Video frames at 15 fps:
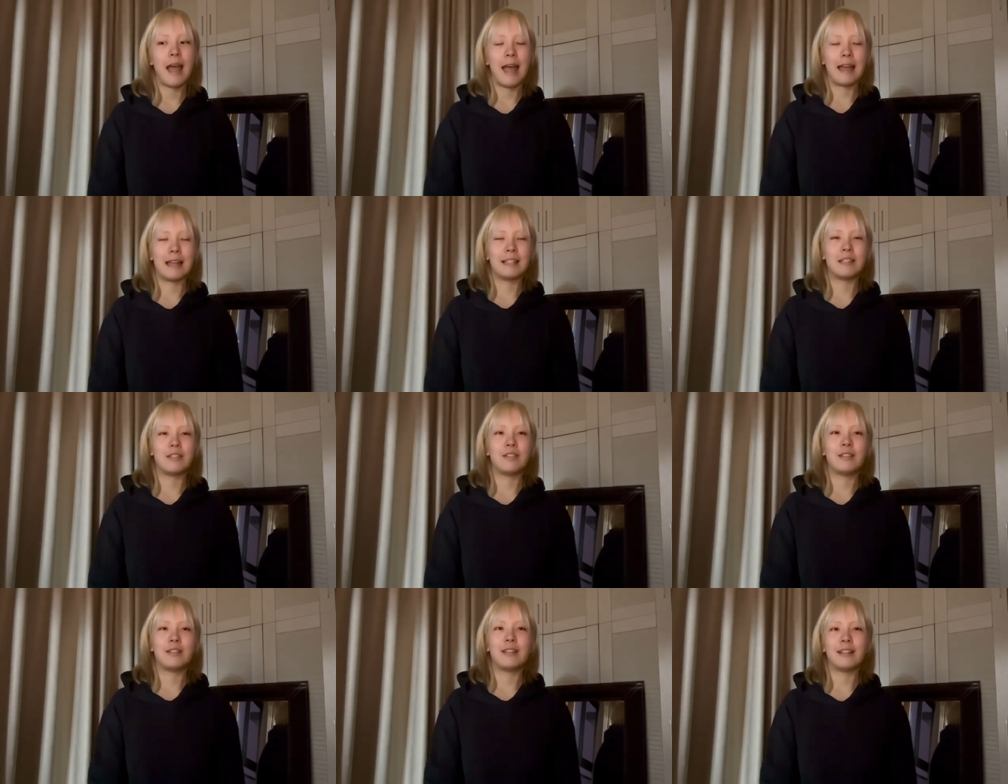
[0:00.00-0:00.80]
And
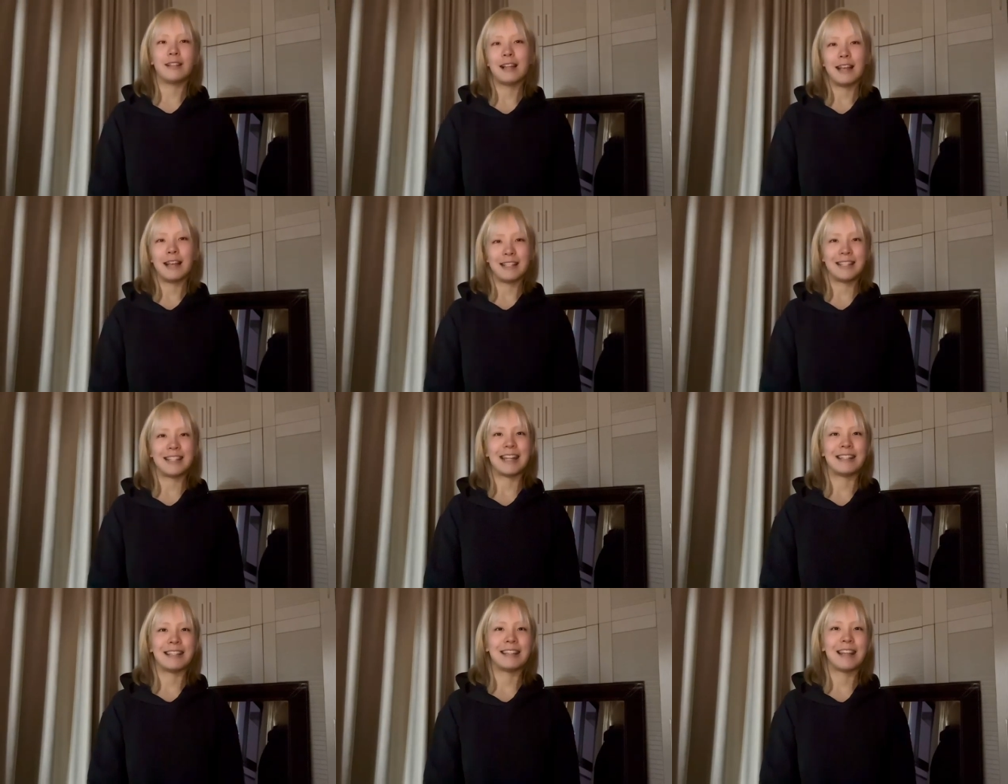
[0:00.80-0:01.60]
the last
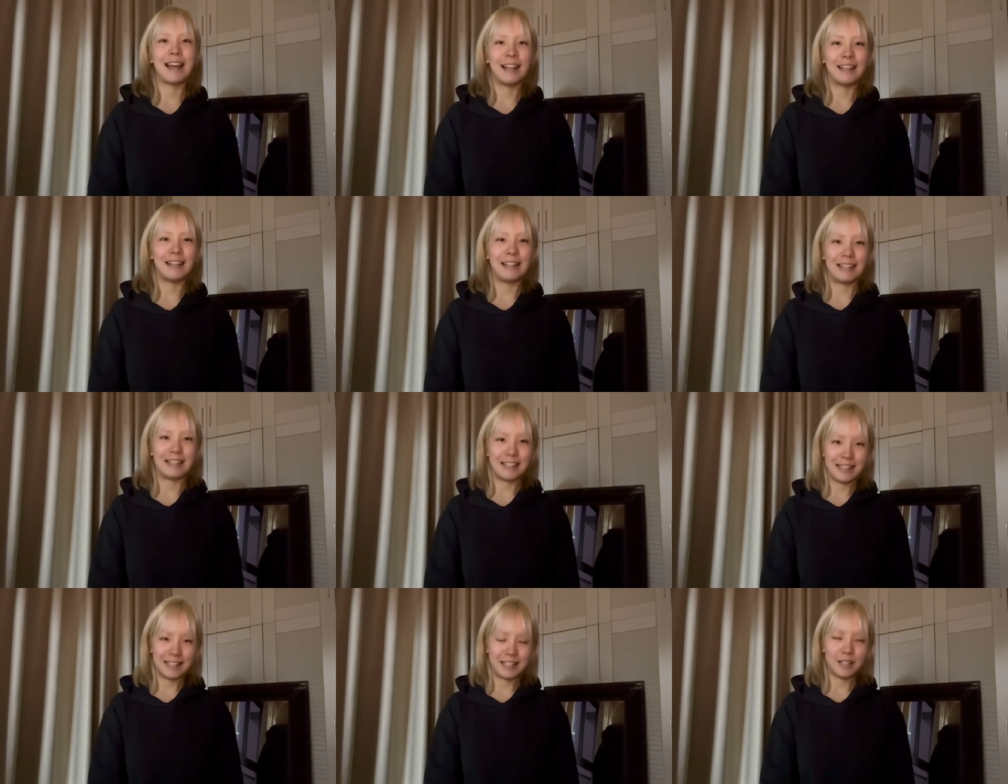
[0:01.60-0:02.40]
and not
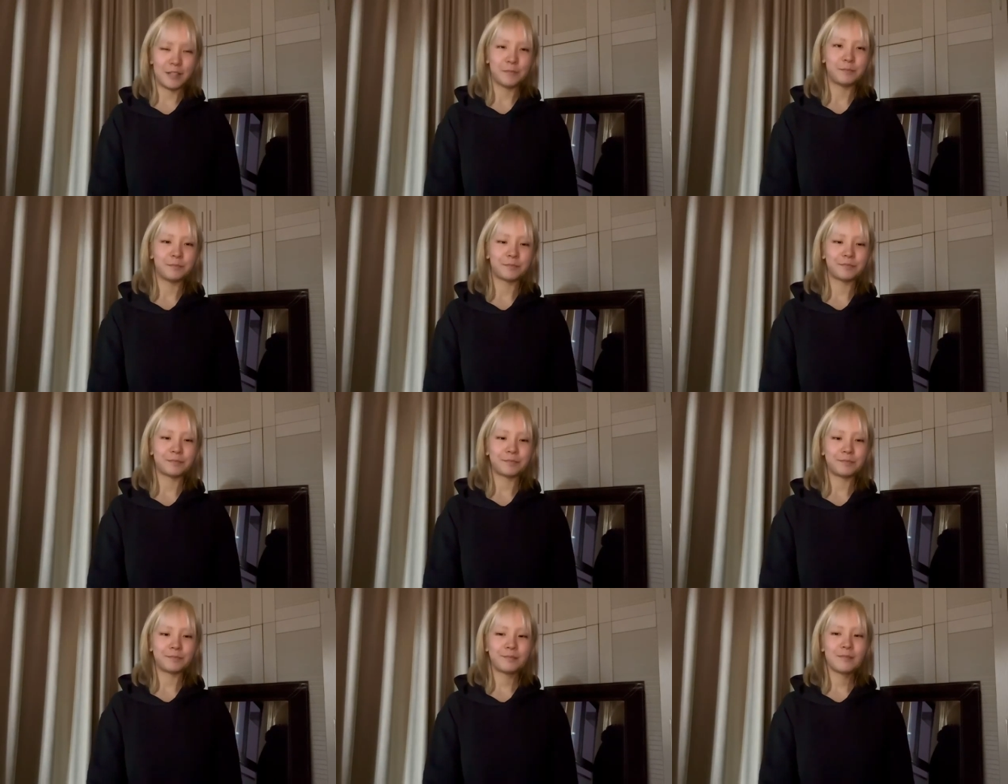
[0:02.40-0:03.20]
least,
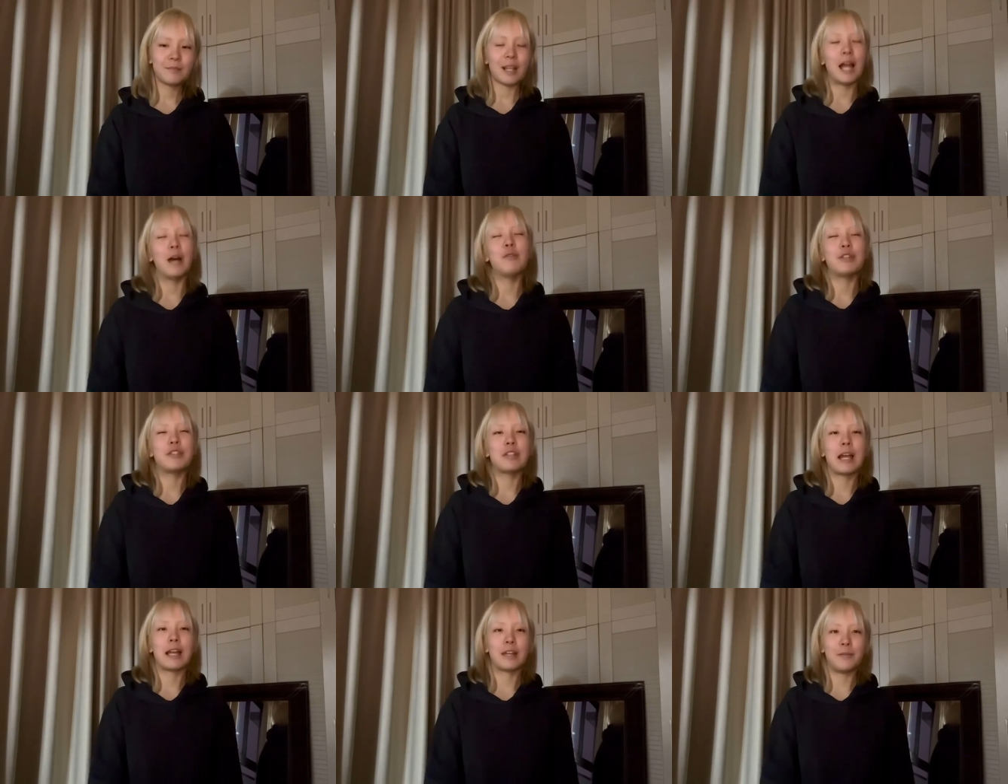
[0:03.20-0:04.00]
I
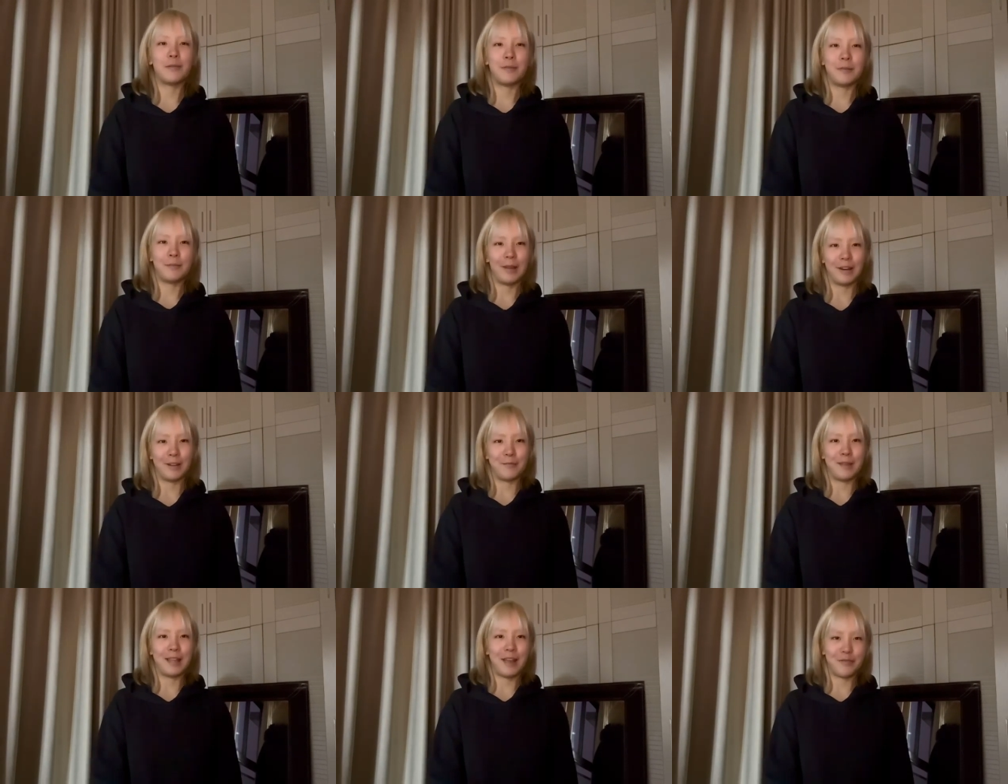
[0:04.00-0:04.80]
wish I could be better
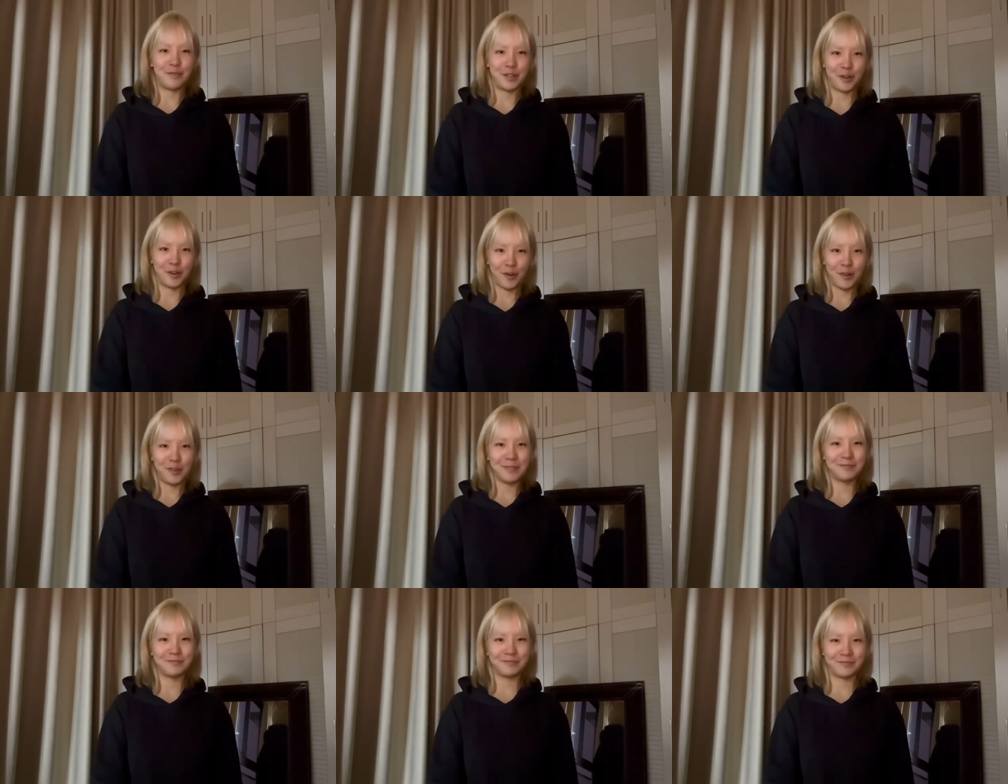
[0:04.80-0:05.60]
me after all.
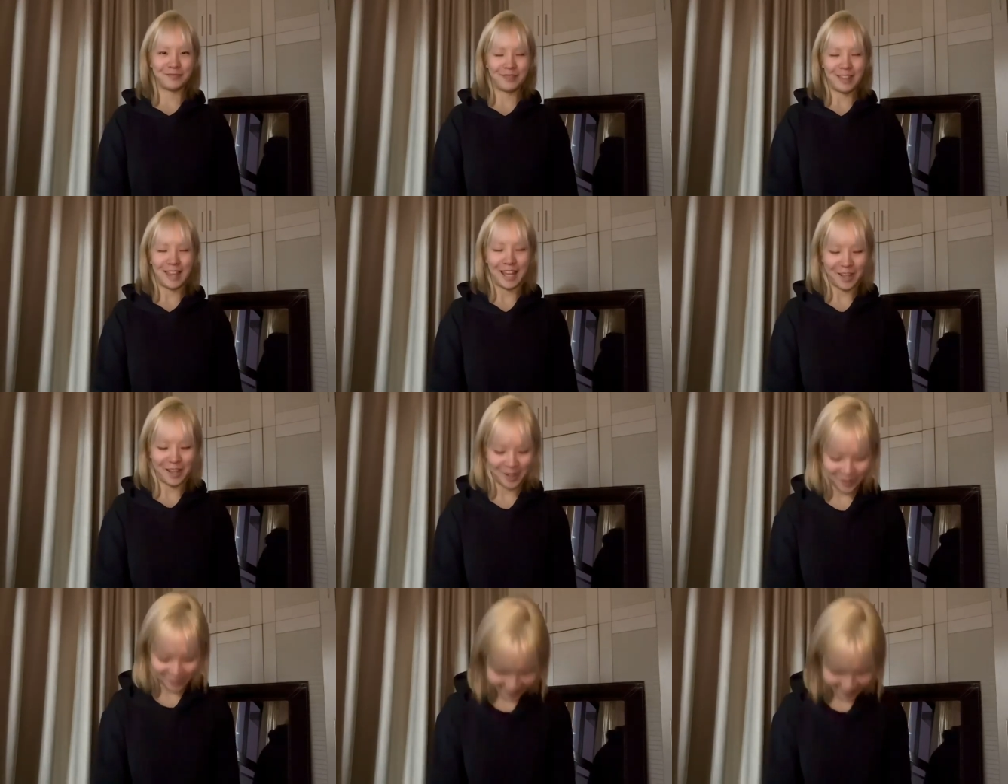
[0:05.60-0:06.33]
Thank you.